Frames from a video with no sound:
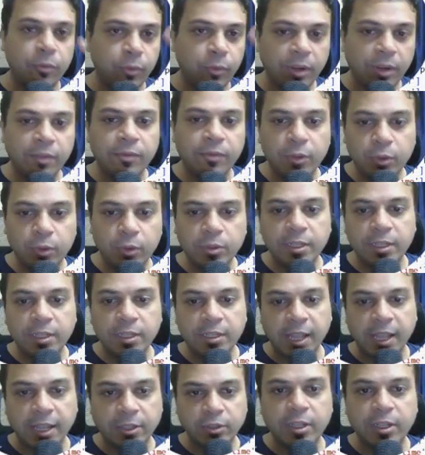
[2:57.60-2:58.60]
I've used
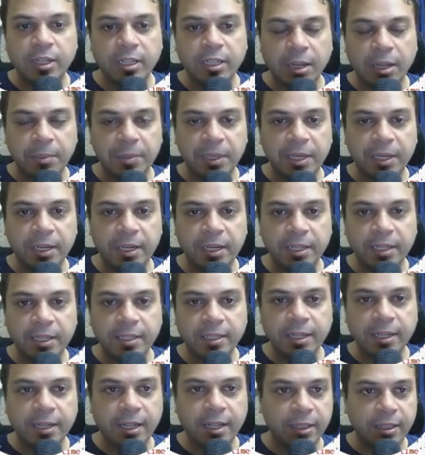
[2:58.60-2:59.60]
is actually a dummy data
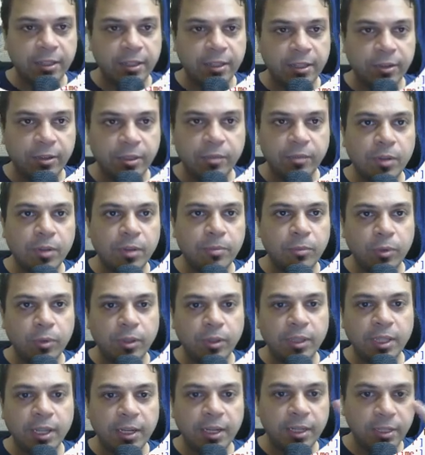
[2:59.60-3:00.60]
set, and the reason
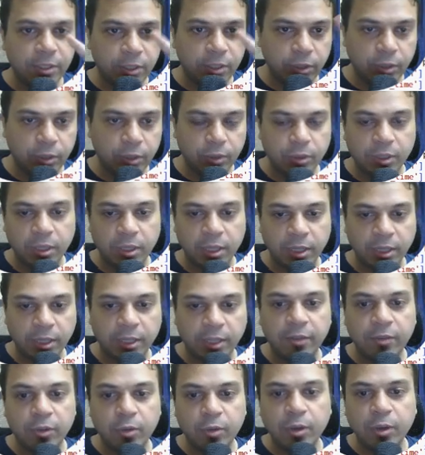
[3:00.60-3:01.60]
doing that is to
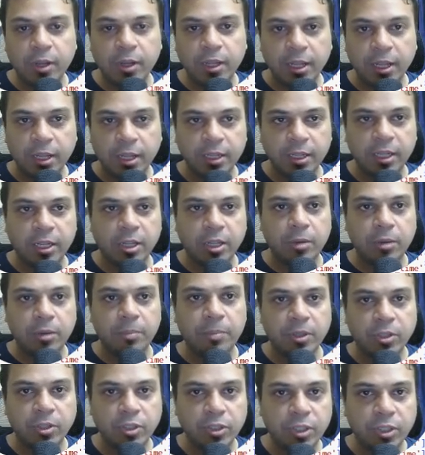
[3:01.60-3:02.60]
give you a clearer
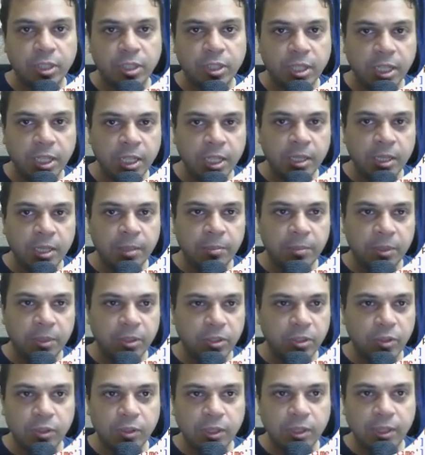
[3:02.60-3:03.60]
picture,
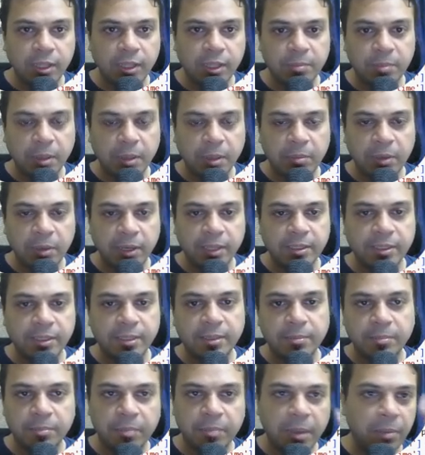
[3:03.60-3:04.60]
because using this public
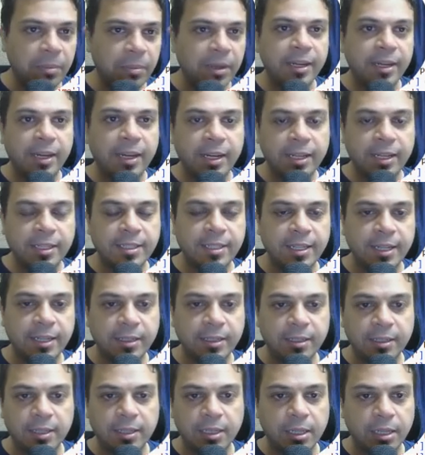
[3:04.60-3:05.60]
data
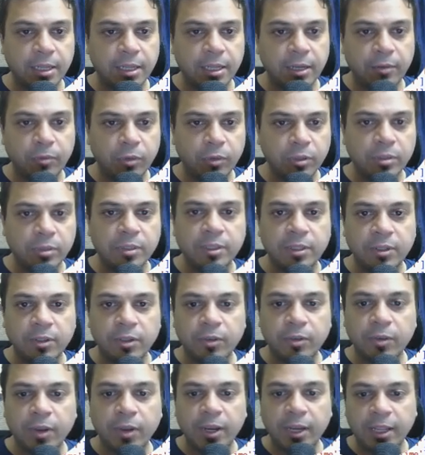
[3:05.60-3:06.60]
set, it wasn't
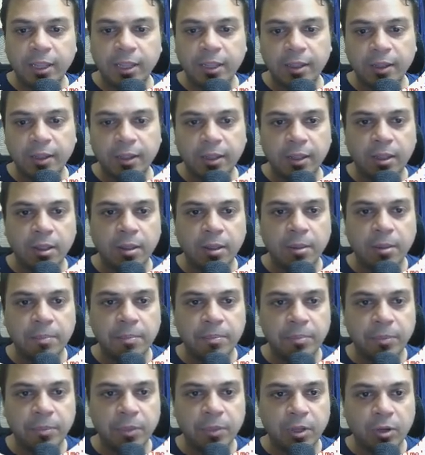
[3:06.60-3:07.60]
really
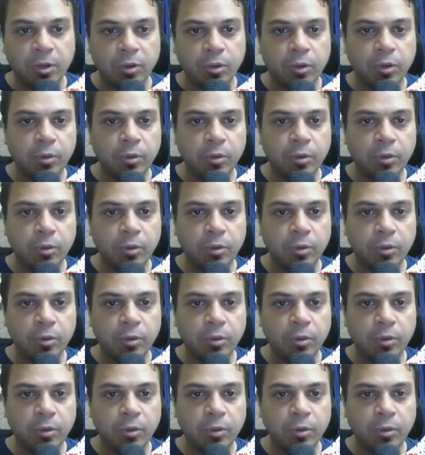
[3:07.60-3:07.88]
going to